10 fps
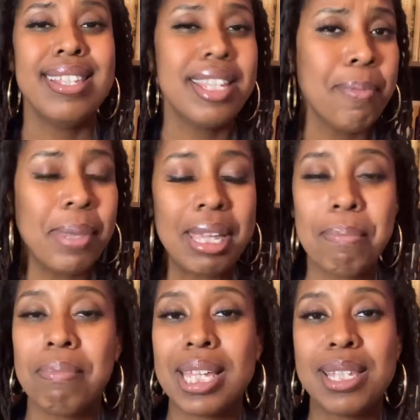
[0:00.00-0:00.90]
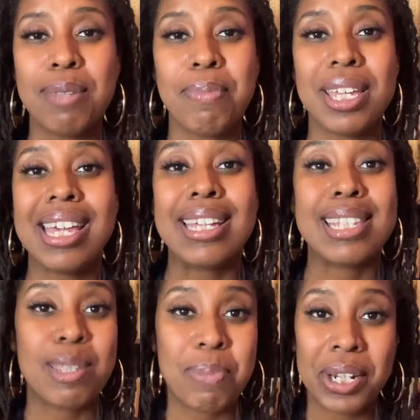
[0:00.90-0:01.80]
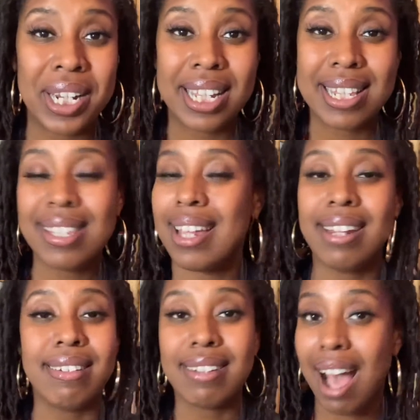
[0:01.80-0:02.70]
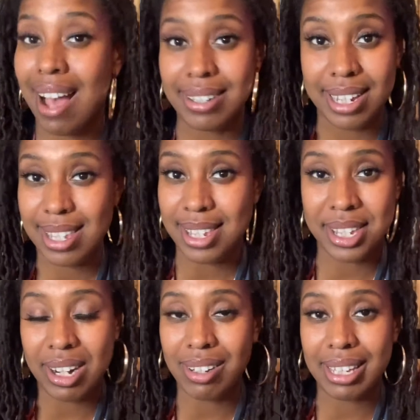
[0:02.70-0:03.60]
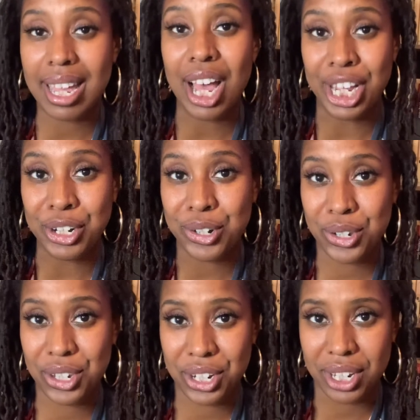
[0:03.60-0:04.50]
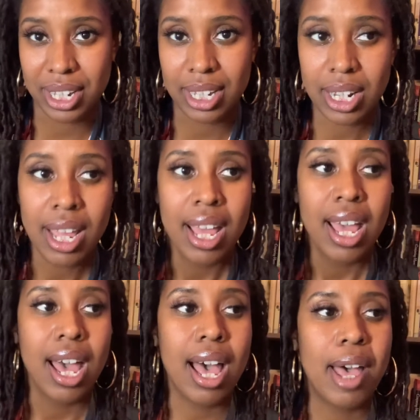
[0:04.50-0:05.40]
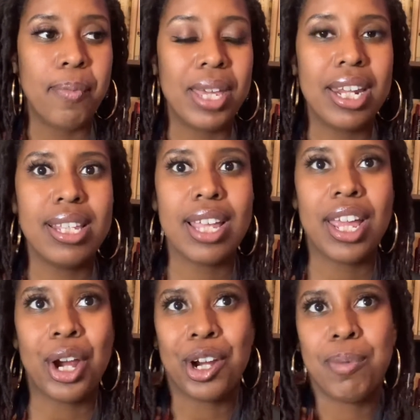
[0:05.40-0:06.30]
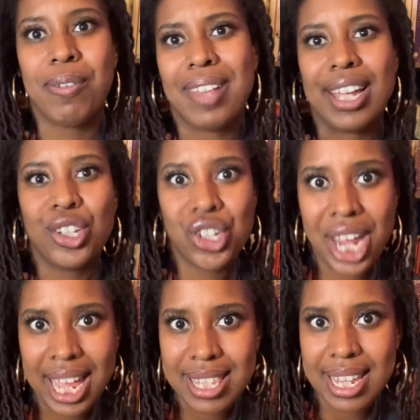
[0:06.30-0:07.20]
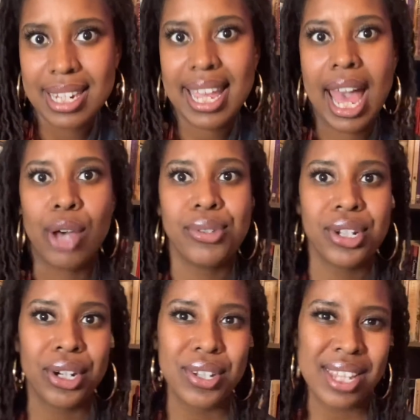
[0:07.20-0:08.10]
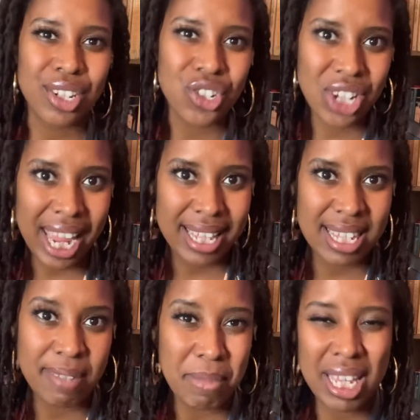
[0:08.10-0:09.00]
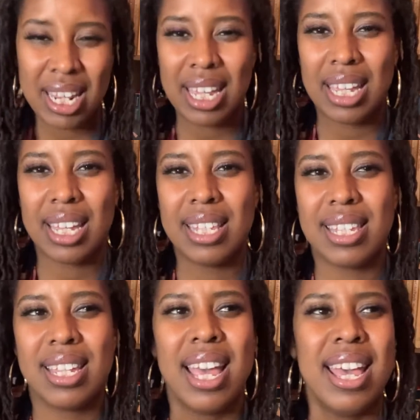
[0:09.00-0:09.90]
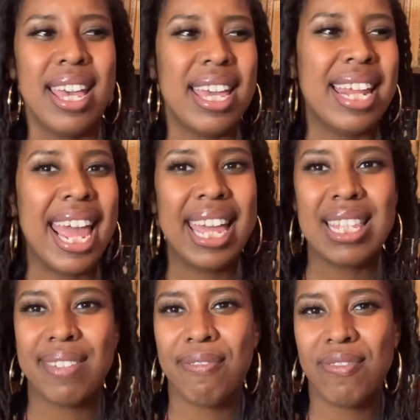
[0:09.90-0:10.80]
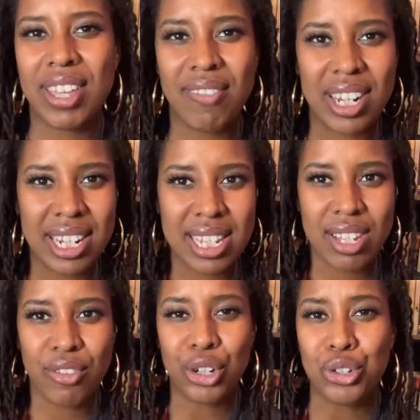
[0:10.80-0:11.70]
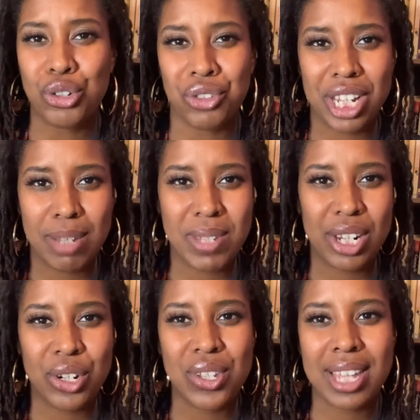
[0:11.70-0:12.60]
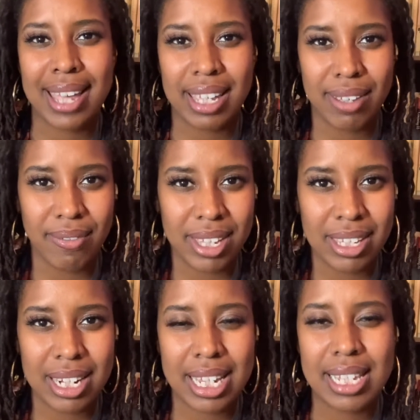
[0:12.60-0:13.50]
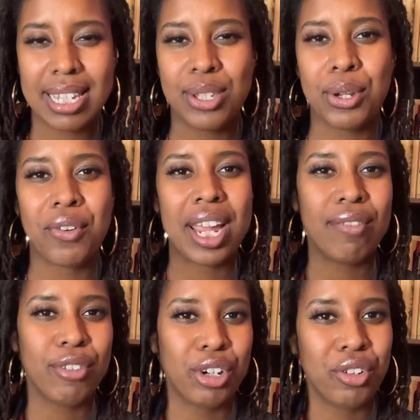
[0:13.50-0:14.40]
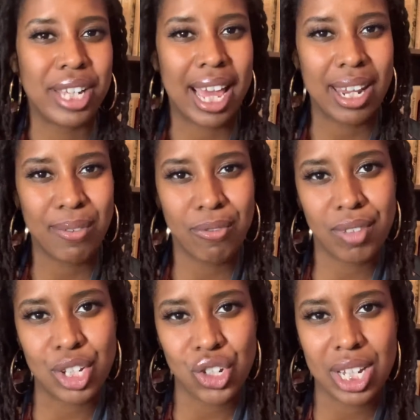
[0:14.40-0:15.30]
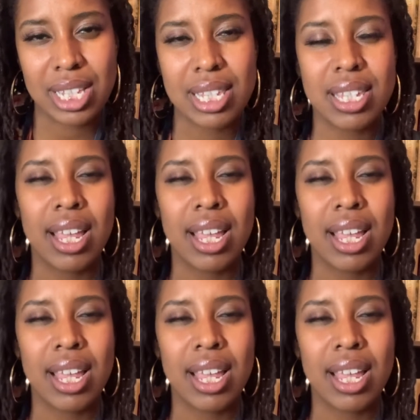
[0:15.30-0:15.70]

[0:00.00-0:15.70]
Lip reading: simply meant to be experienced and not necessarily understood. It is a herb of like chance encounters and chance meeting. It's enhanced vividness of your dreams and your psychic abilities. It's great for creative visions.